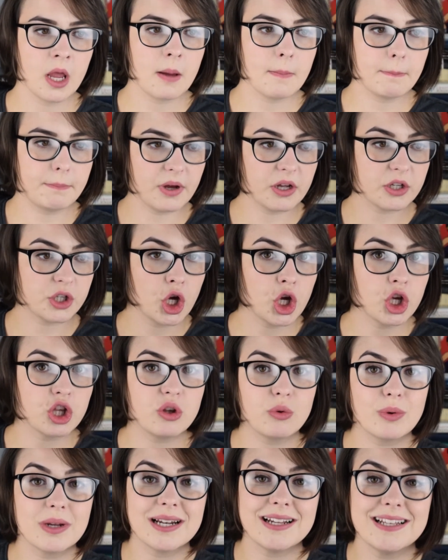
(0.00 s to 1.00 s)
But
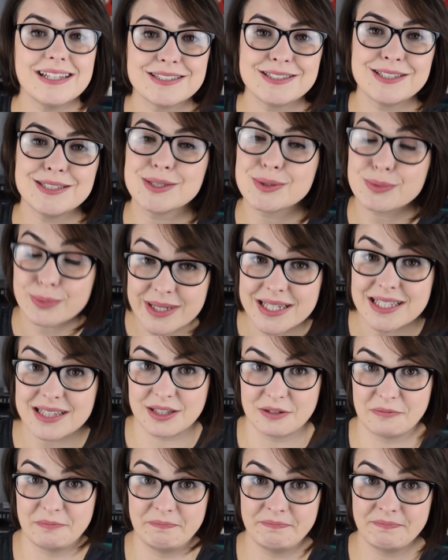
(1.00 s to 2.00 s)
you at least need to read
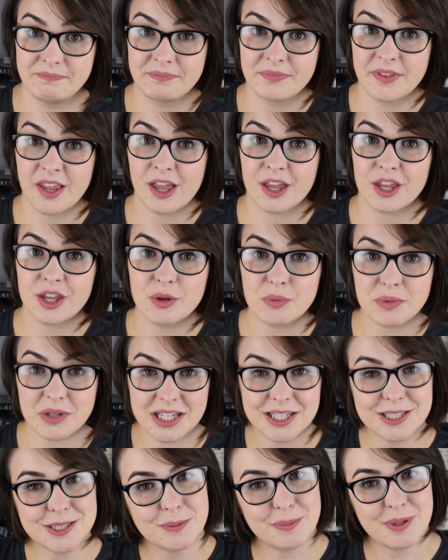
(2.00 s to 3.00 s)
them. You
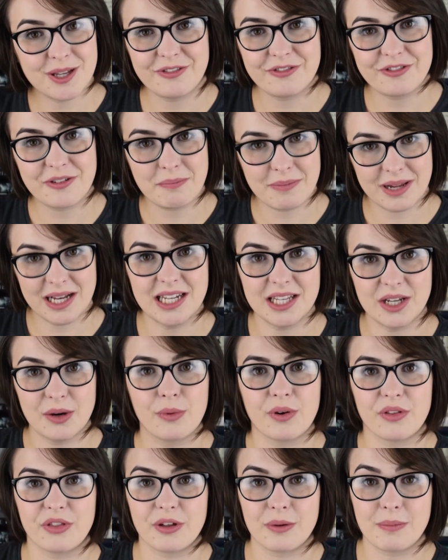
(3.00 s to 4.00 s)
need to be familiar
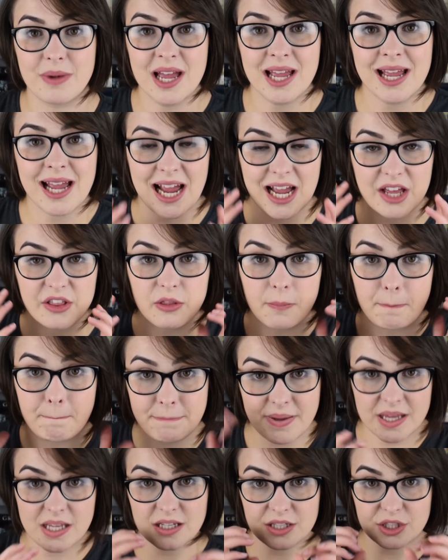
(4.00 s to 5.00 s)
with them. And the
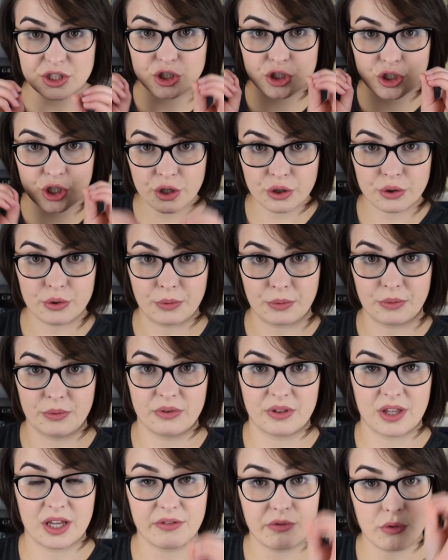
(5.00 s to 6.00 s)
biggest two,
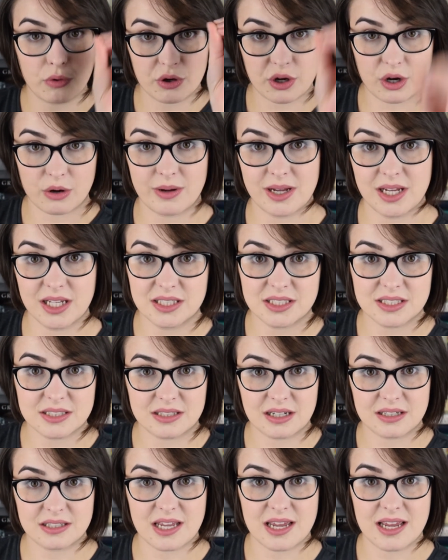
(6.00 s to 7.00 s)
that if you're going into
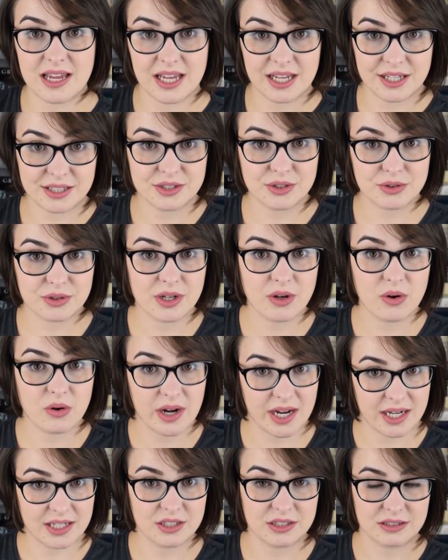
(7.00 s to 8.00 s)
studying history or
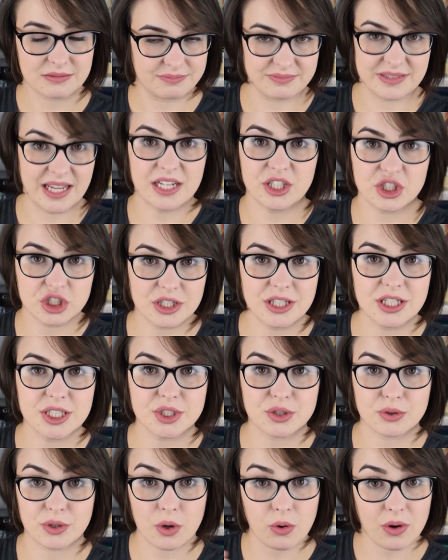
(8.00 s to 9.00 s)
ancient
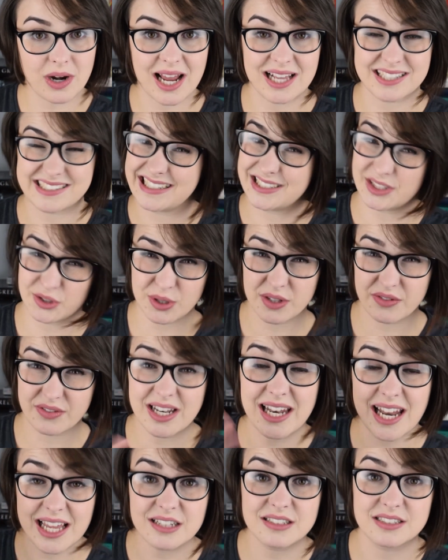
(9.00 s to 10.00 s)
history or classics or
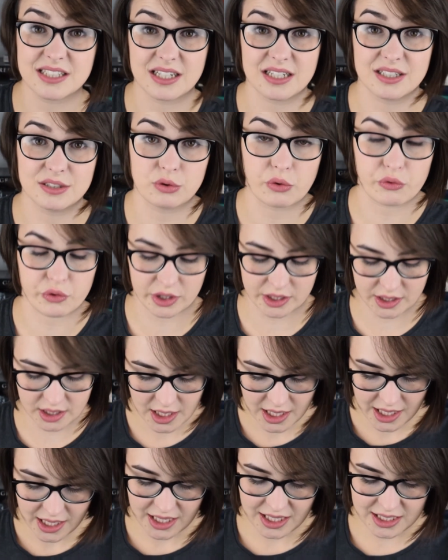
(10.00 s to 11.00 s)
even later history,
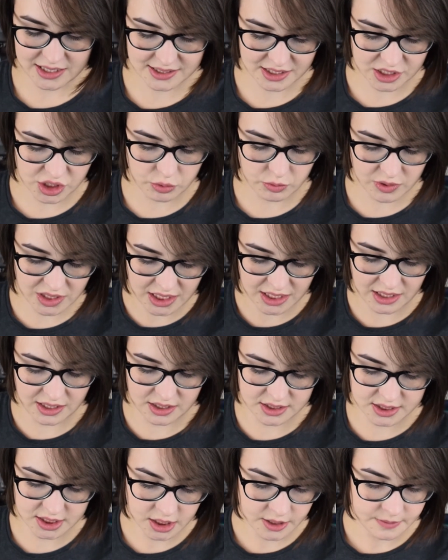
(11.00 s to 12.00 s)
is that you
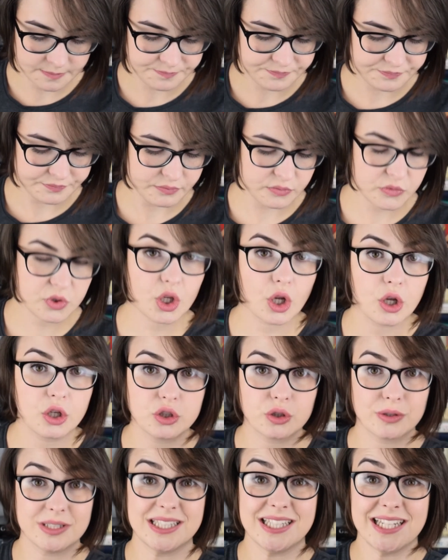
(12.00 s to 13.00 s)
need
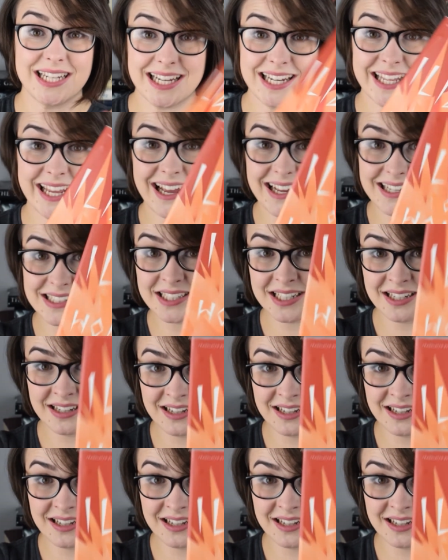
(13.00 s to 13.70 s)
to read the Iliad